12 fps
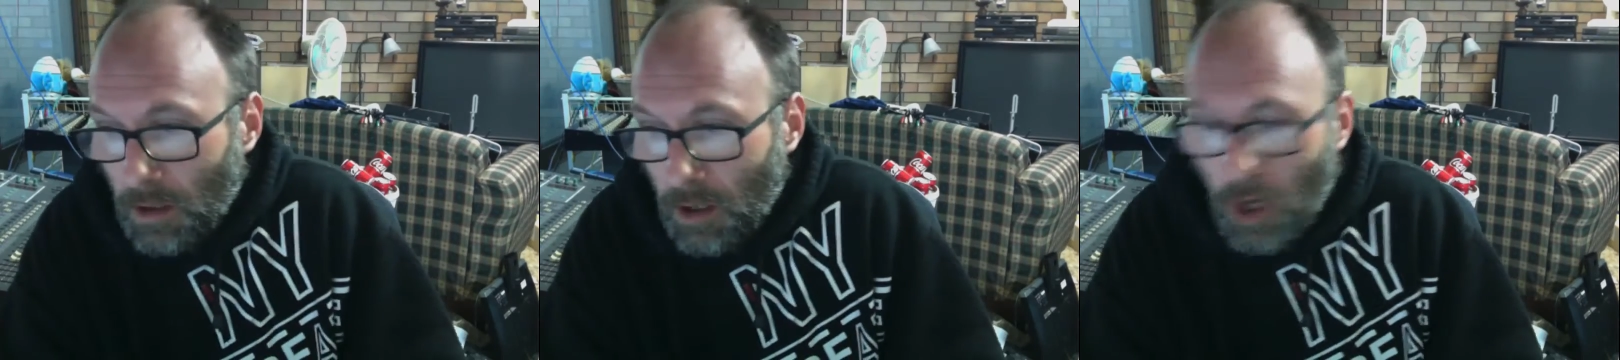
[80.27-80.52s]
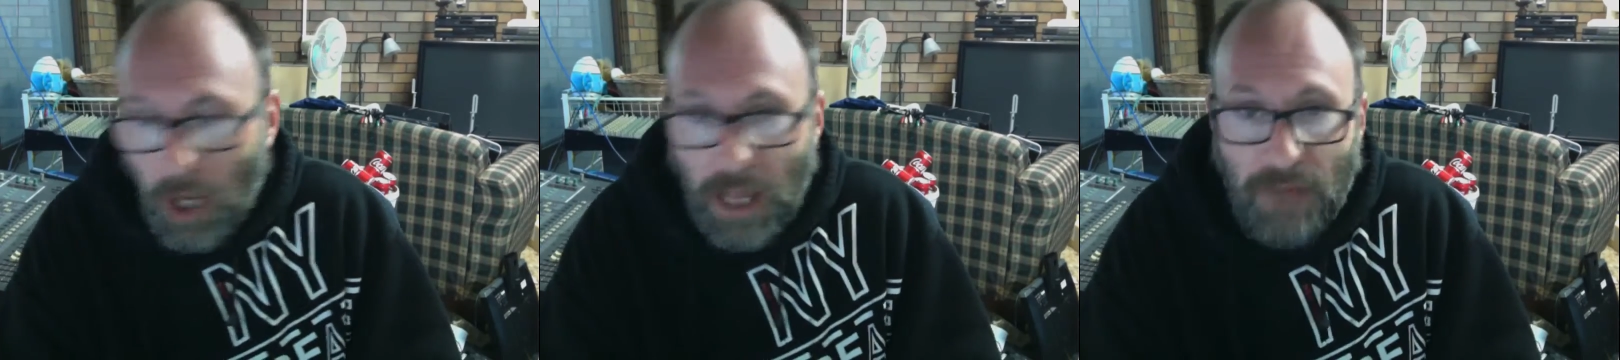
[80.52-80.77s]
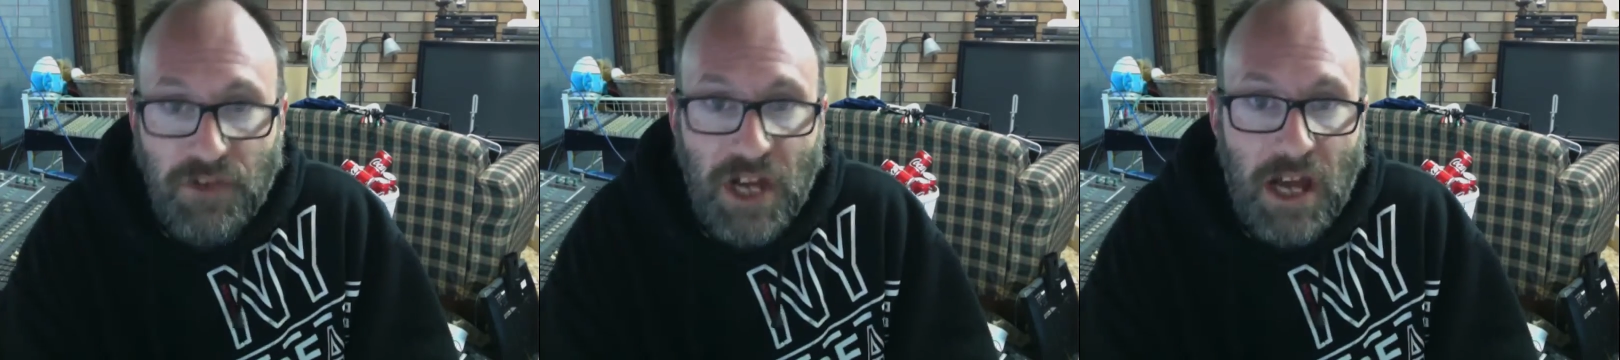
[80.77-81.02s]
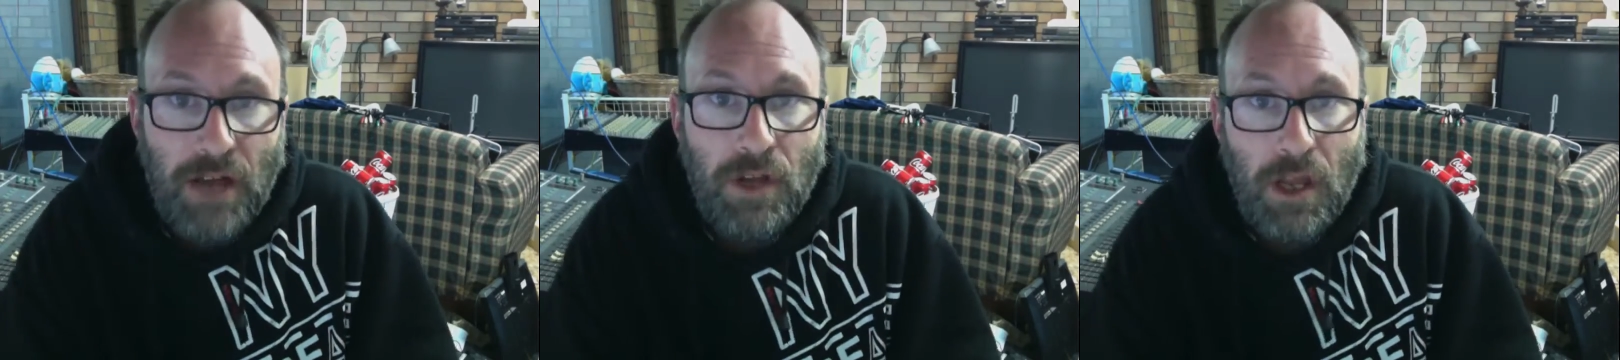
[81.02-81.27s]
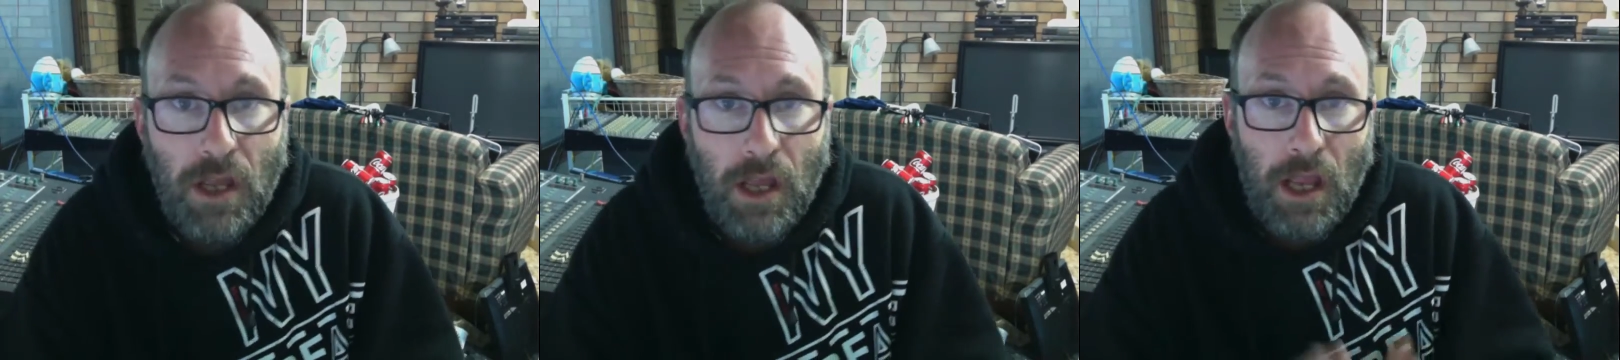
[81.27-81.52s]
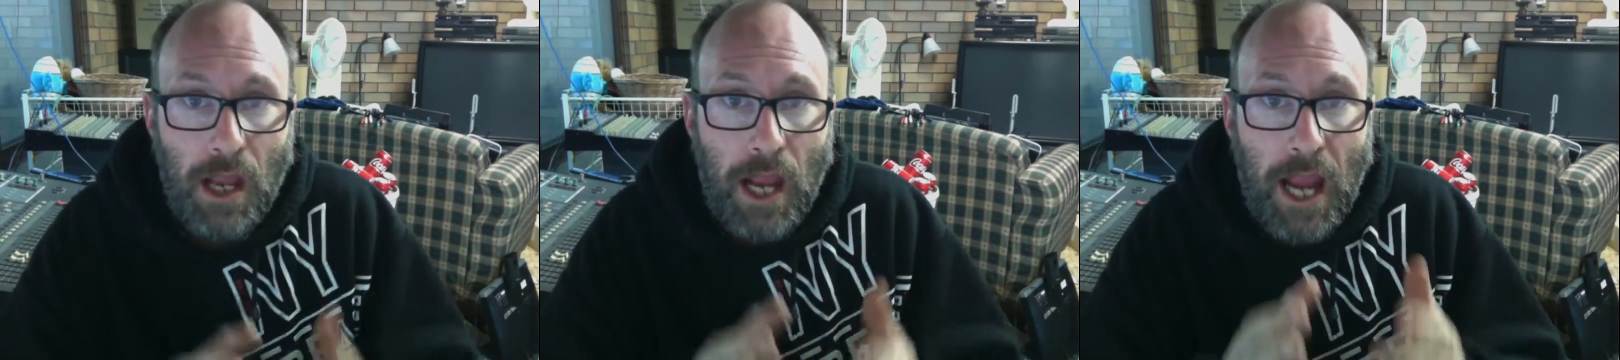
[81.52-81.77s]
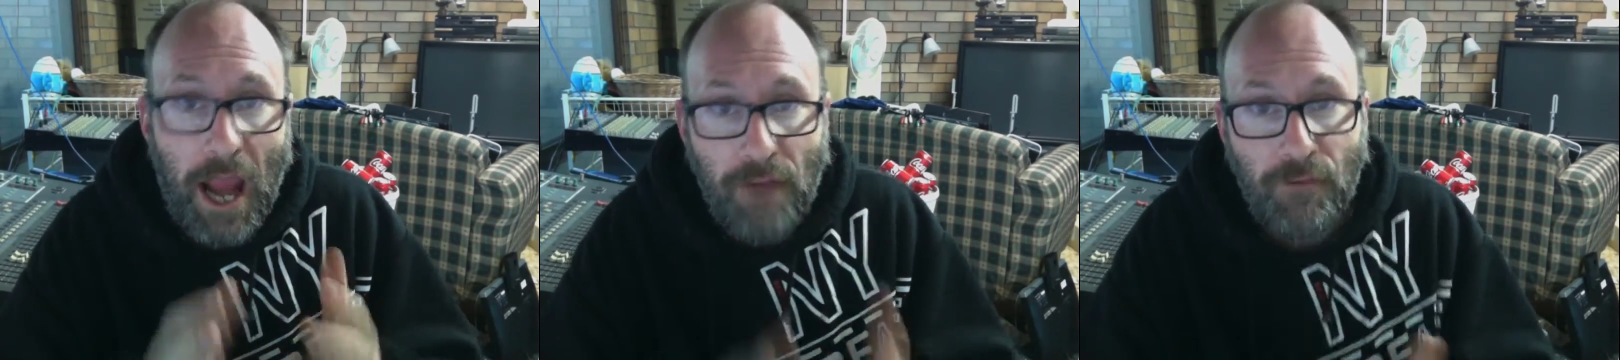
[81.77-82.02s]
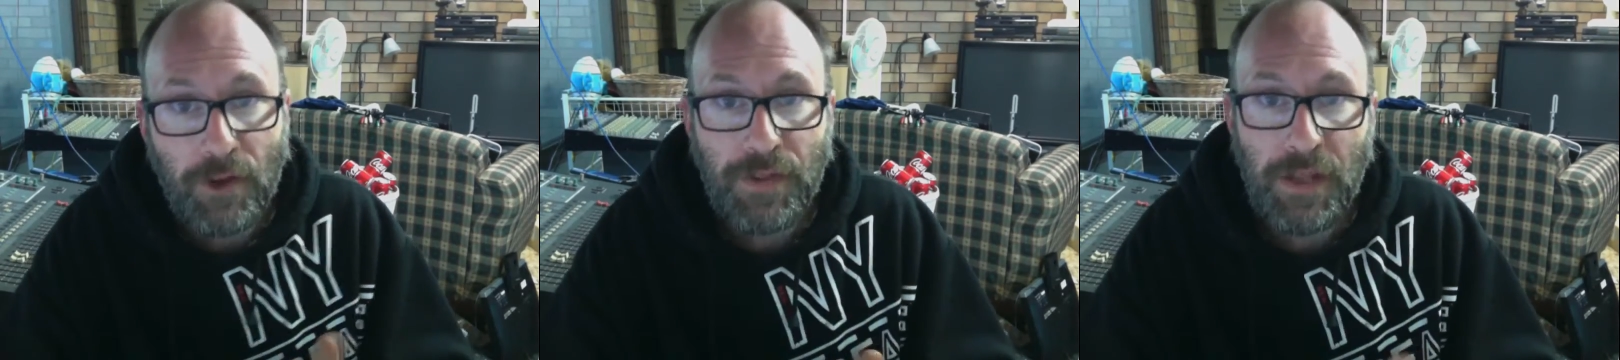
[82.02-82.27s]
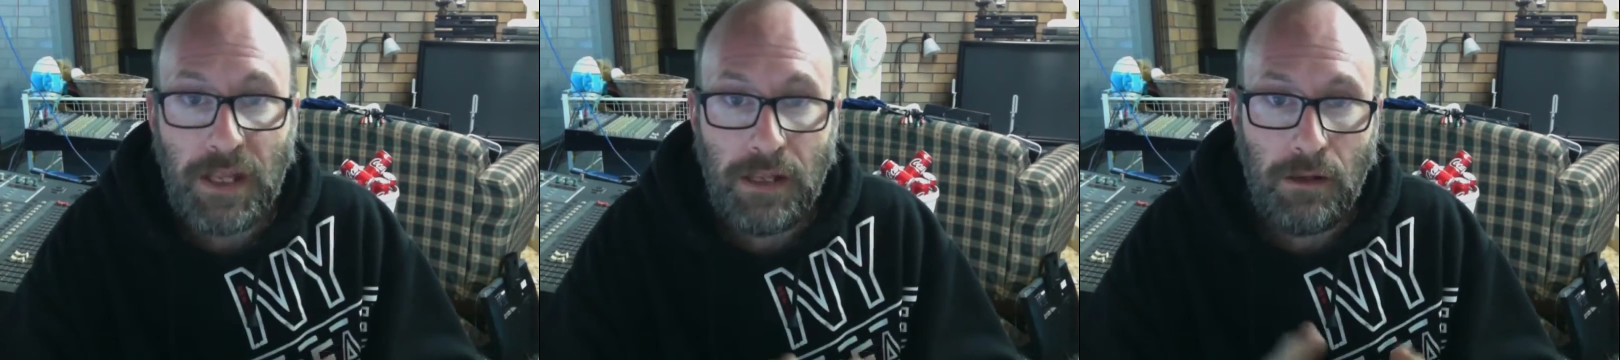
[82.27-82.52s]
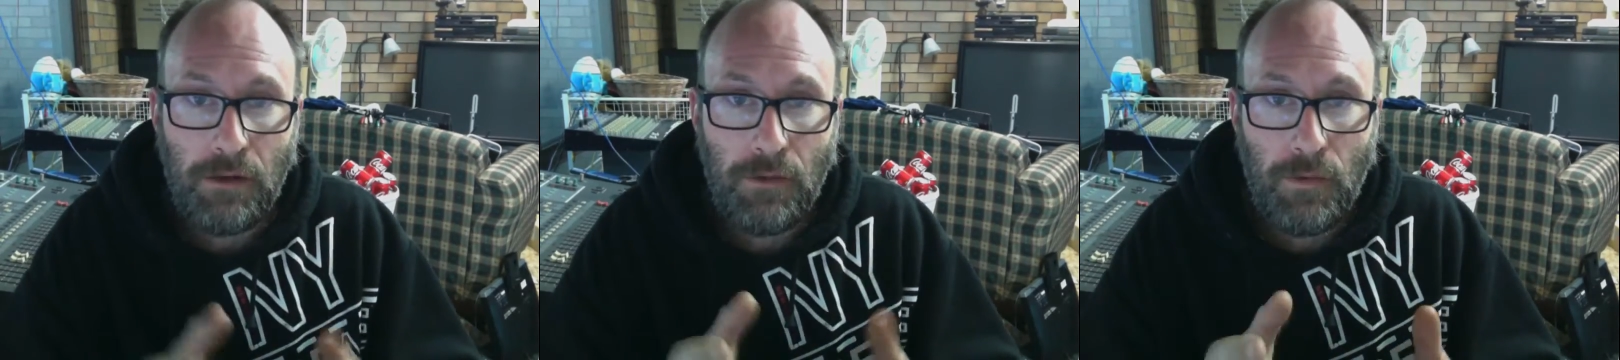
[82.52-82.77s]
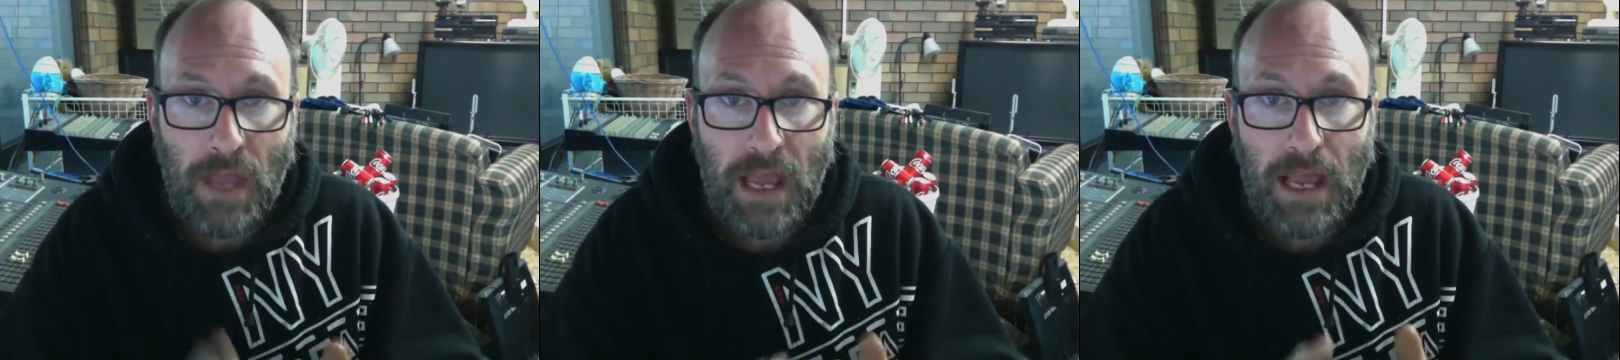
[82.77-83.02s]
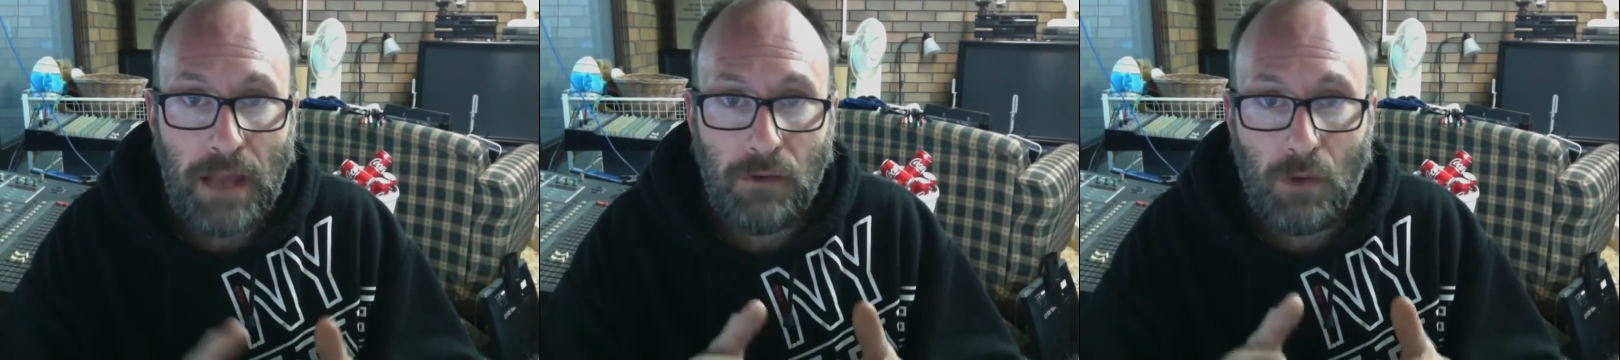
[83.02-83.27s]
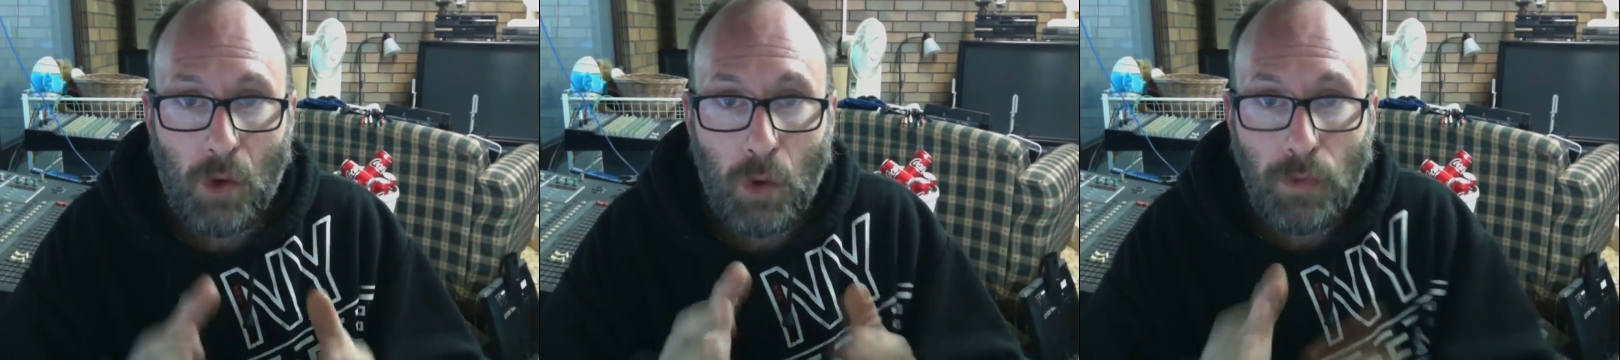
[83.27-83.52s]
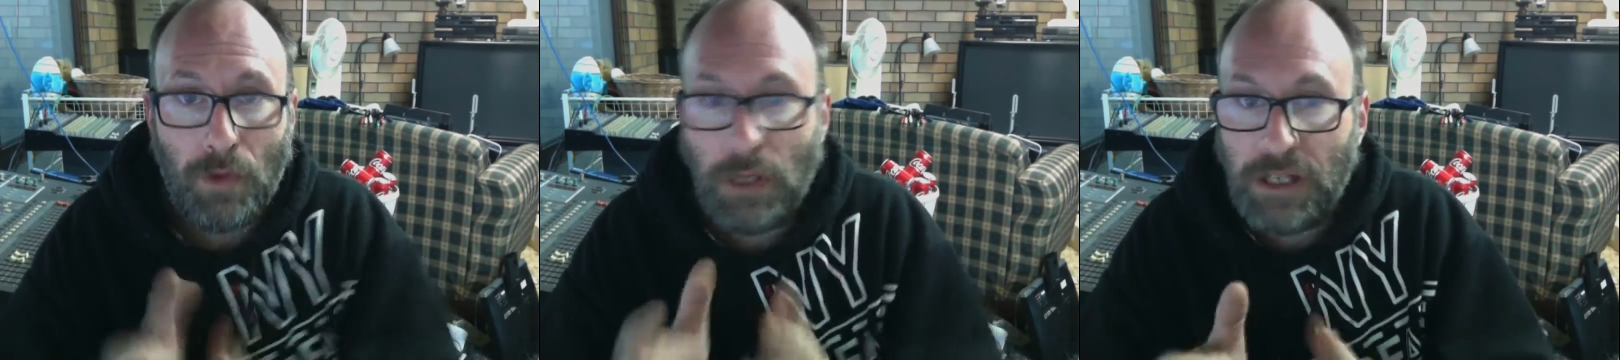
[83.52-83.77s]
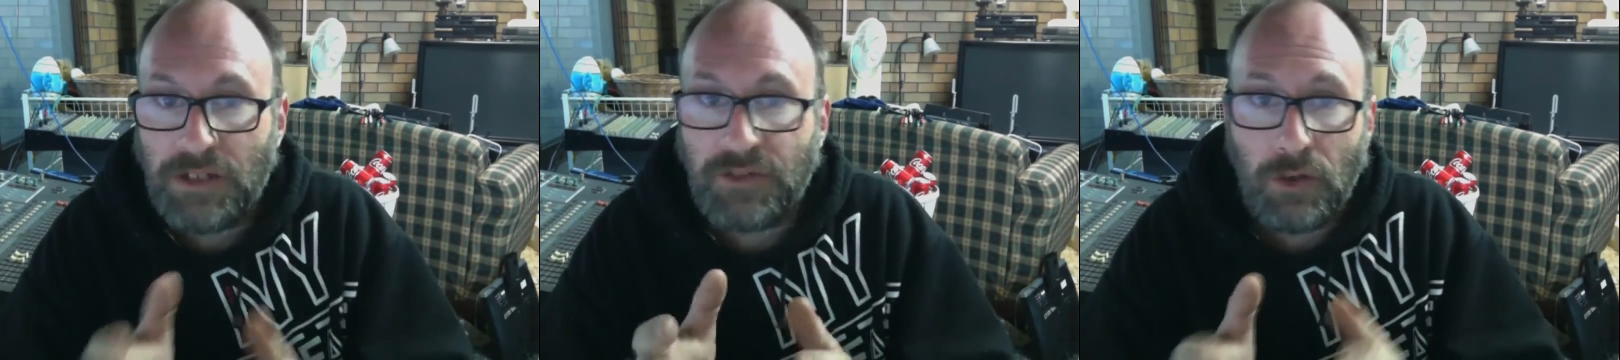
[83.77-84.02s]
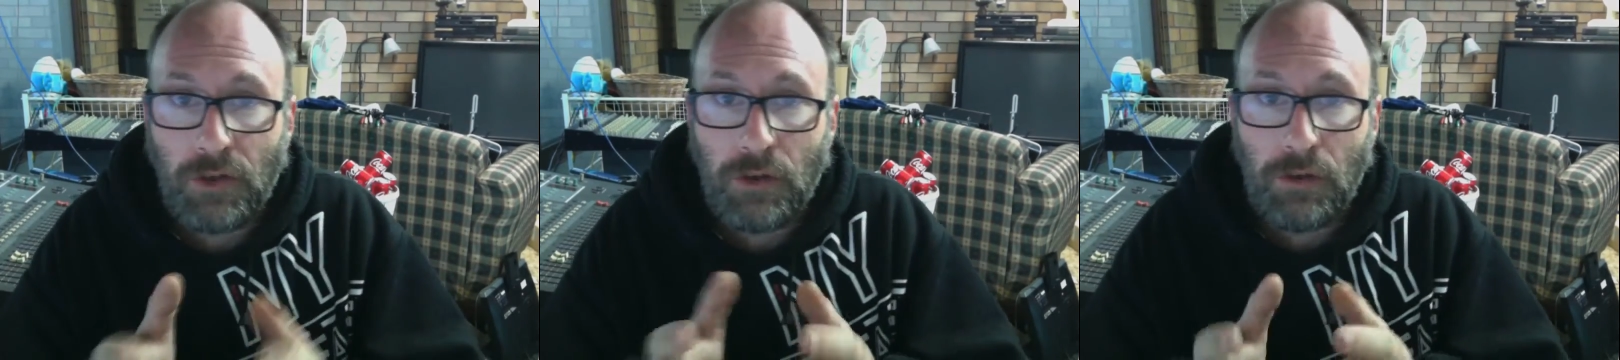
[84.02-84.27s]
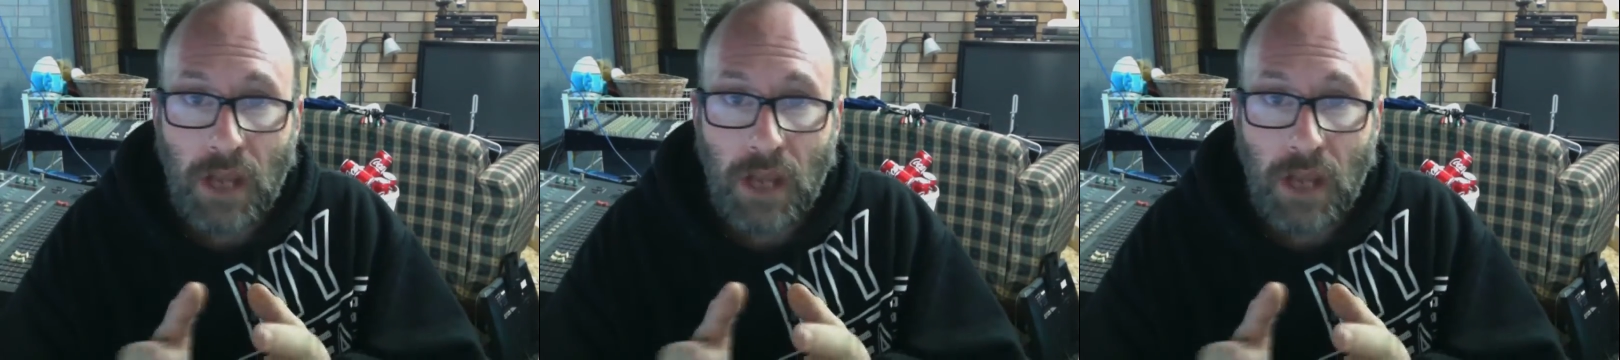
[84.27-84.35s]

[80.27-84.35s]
I have done everything that all the links you,